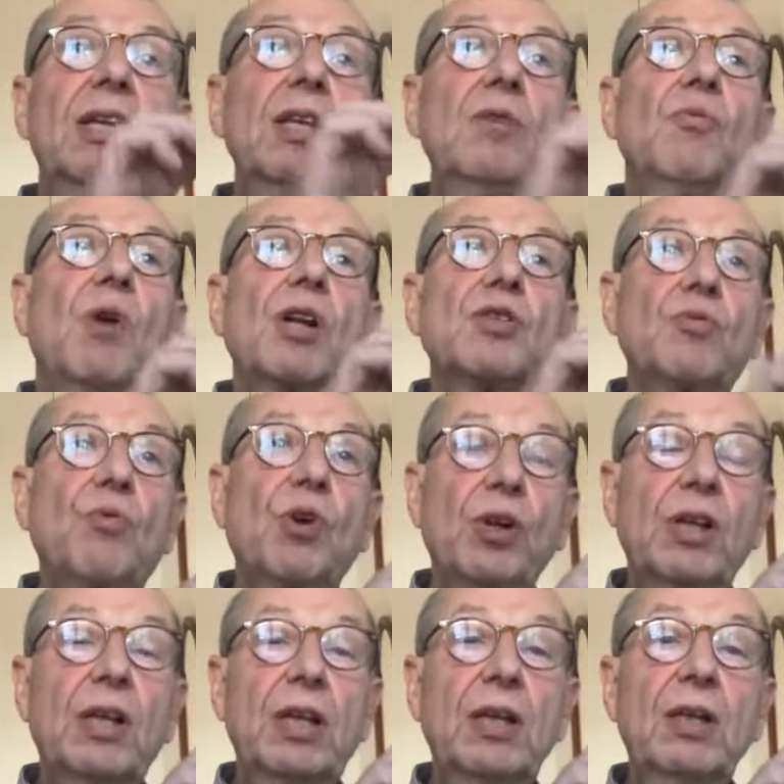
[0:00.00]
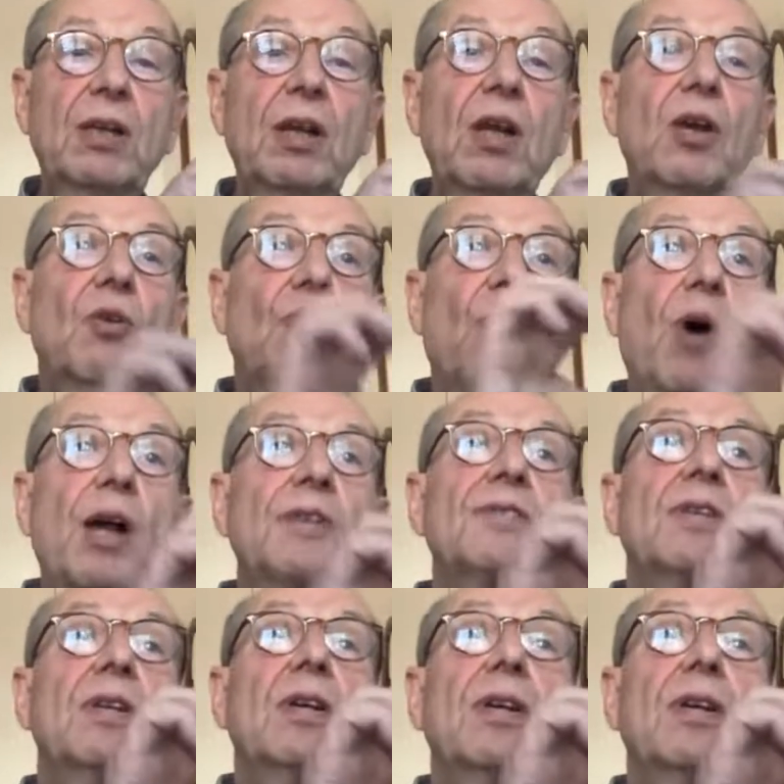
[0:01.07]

he was working was